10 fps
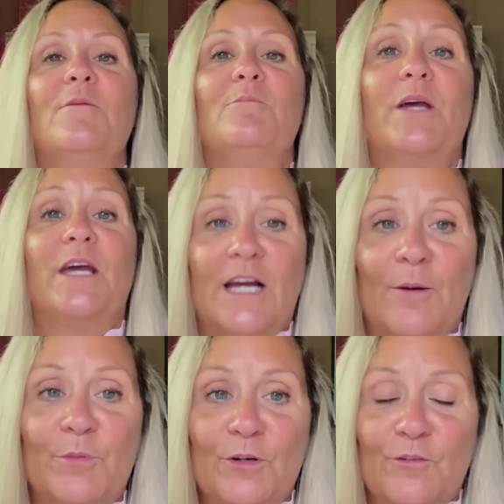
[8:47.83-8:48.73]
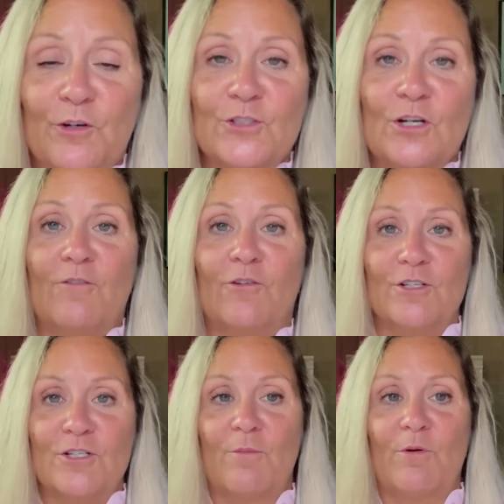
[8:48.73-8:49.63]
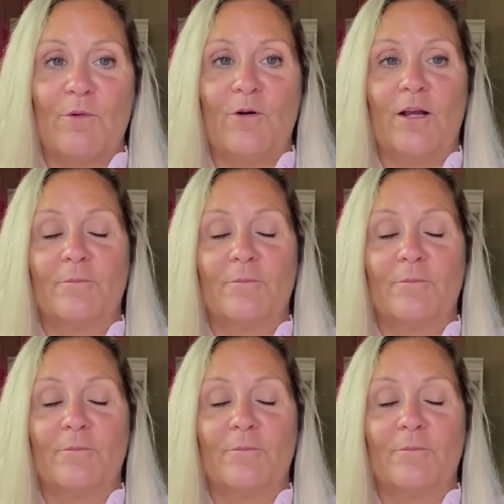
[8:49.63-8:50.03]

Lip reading: pick up your first offer and start promoting.